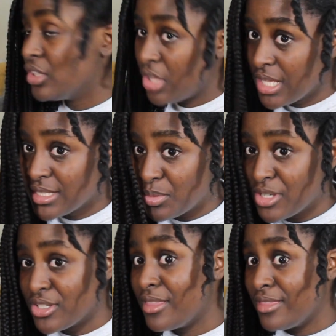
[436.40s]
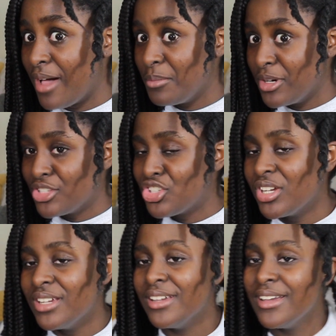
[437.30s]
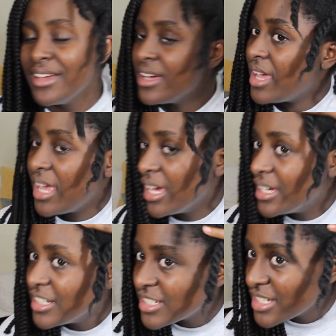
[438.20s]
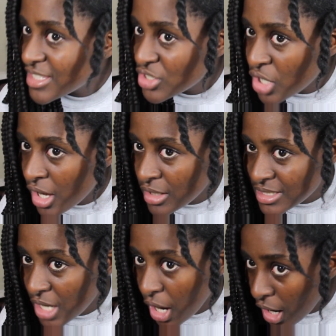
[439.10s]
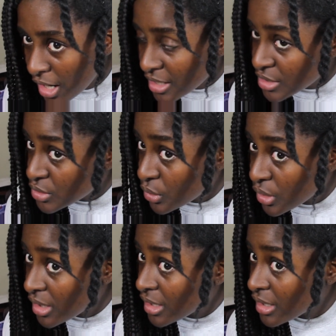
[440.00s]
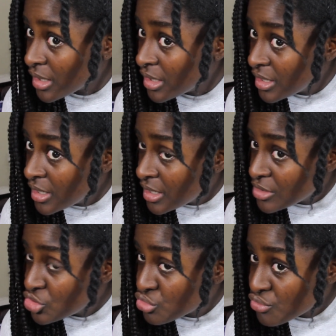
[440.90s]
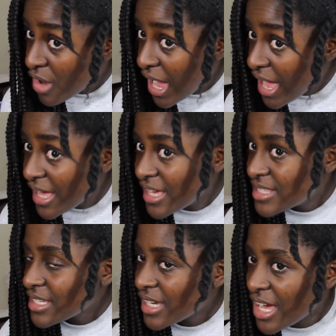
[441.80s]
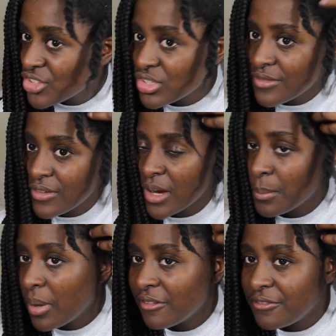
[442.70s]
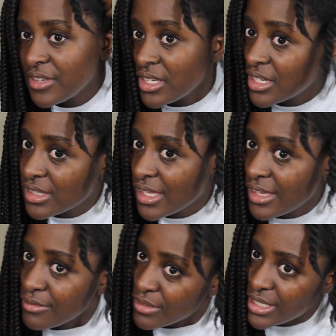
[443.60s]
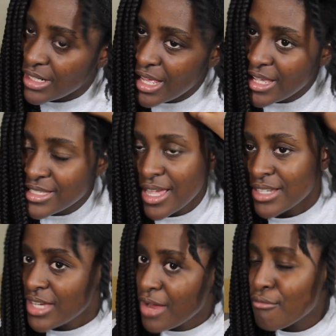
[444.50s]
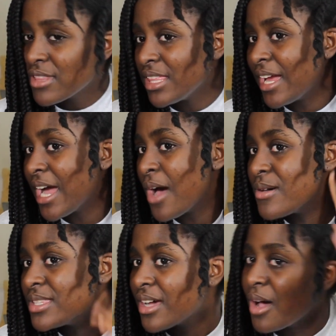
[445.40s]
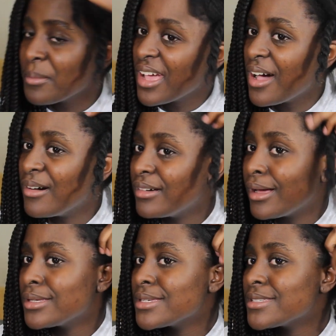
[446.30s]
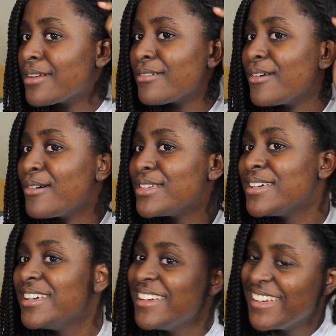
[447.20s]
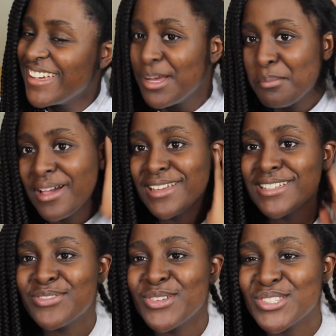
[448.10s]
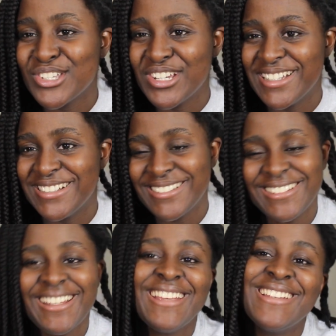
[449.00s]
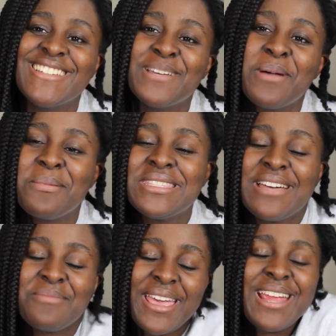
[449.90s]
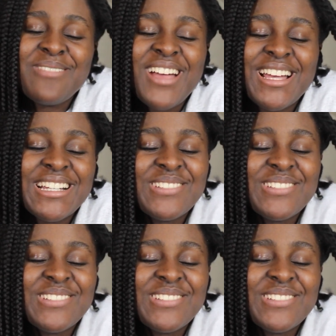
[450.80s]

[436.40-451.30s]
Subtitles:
a lot, but it's not that much. And it's not hard or dry. It's like actually very puffy and like really nice. I really like how it's coming out. I don't know. It just feels good, and I'm happy to have my hair back.